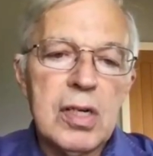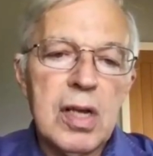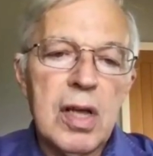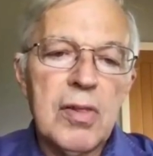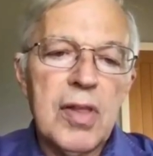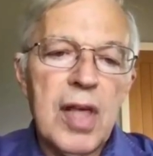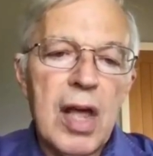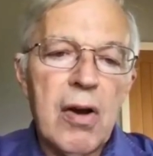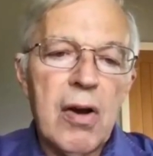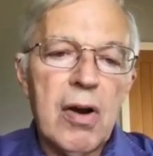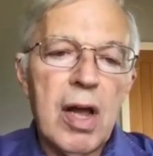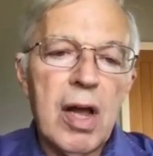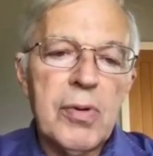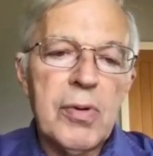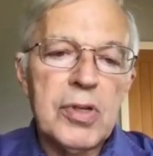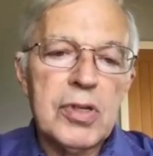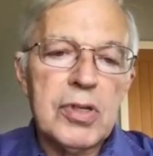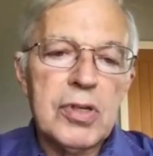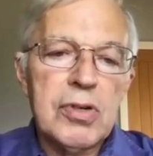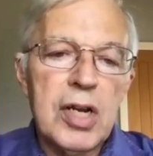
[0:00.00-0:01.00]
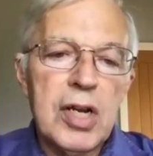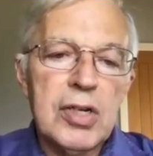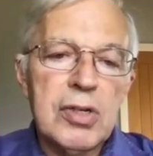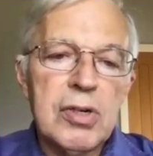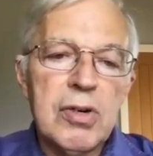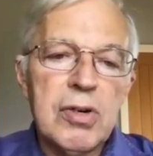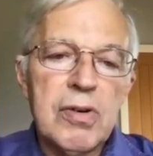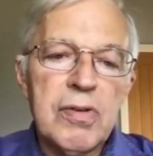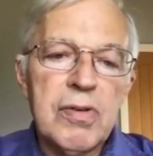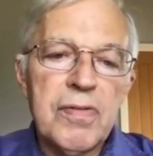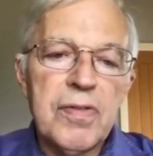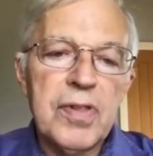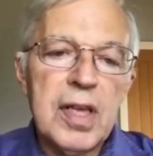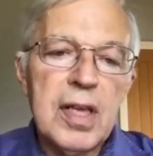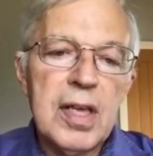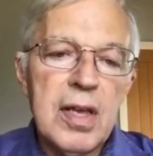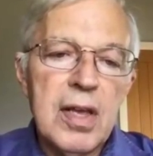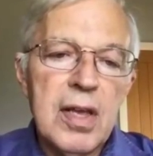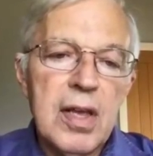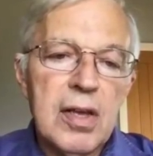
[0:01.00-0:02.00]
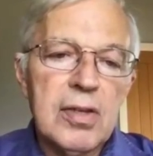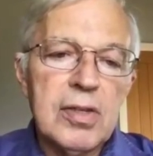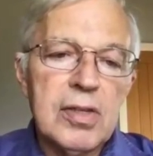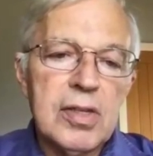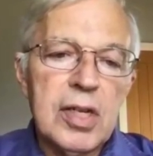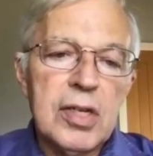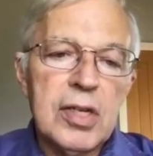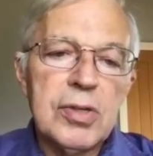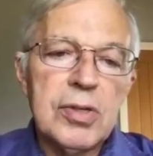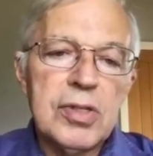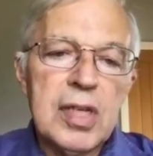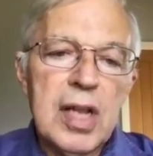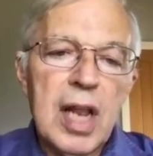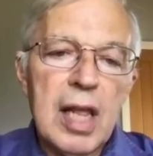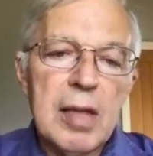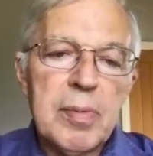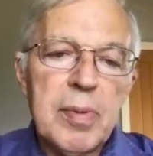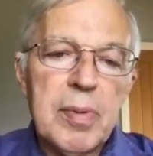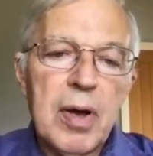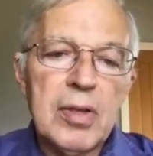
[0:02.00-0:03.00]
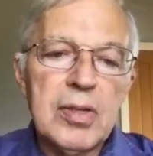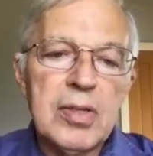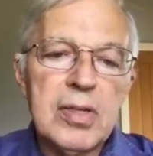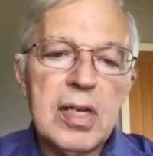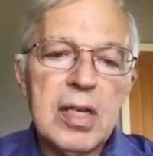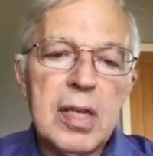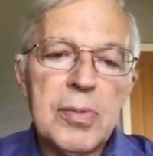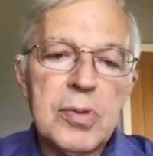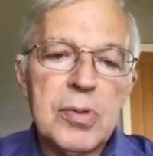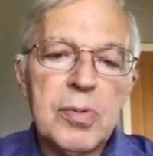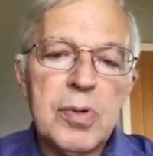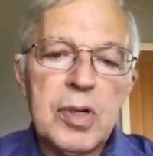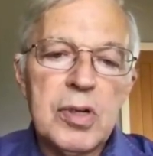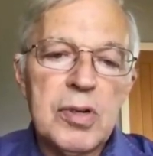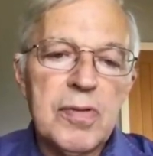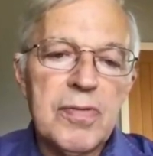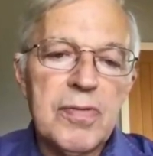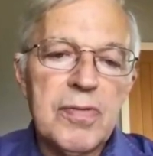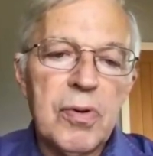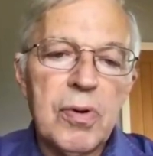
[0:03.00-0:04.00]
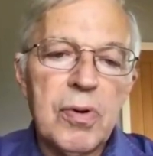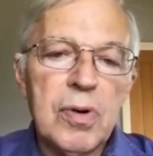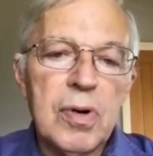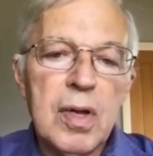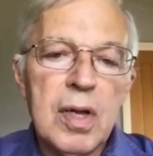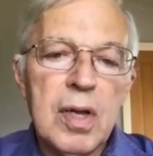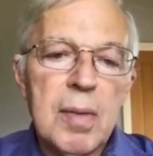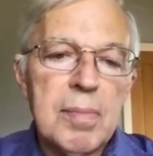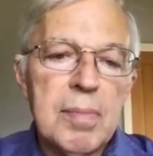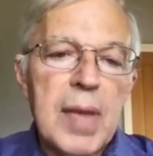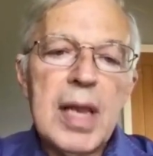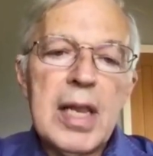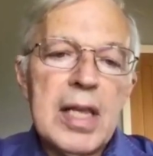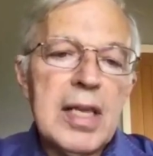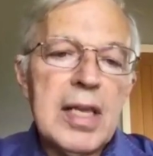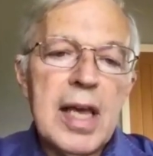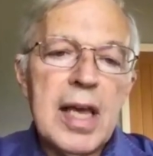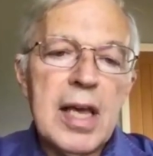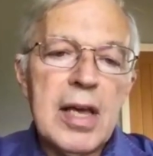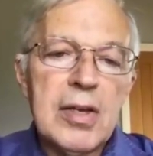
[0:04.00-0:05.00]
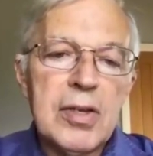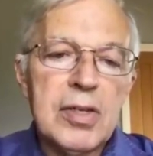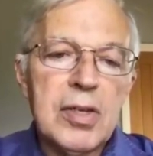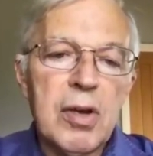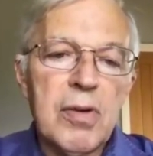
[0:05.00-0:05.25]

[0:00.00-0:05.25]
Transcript: and there I was treasurer of the constituency Labour Party in Ipswich for many years.